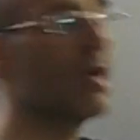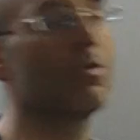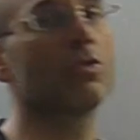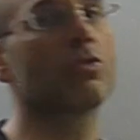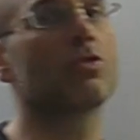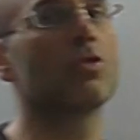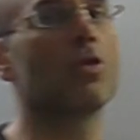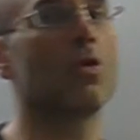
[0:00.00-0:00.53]
I
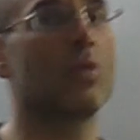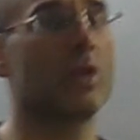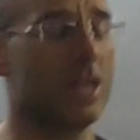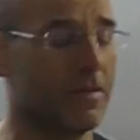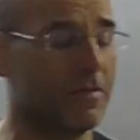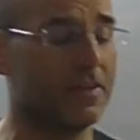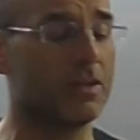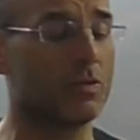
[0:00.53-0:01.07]
want to know
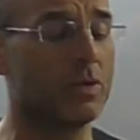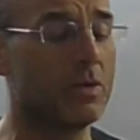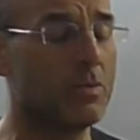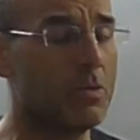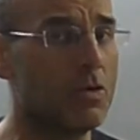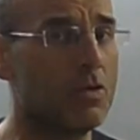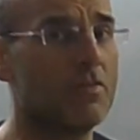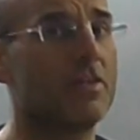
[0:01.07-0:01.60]
if it will
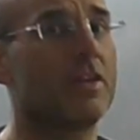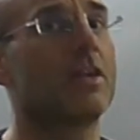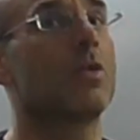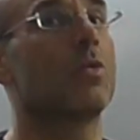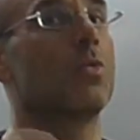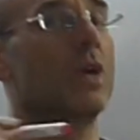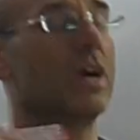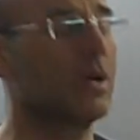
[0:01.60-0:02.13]
move,
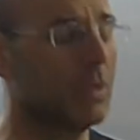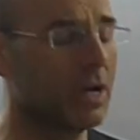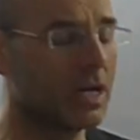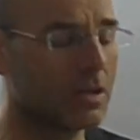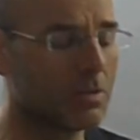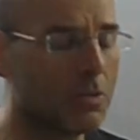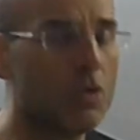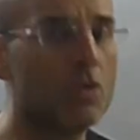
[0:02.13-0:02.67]
where will
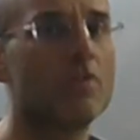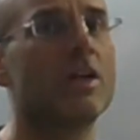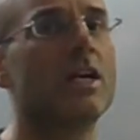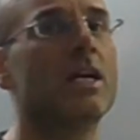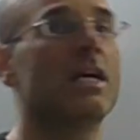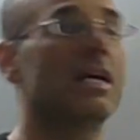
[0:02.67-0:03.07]
it move,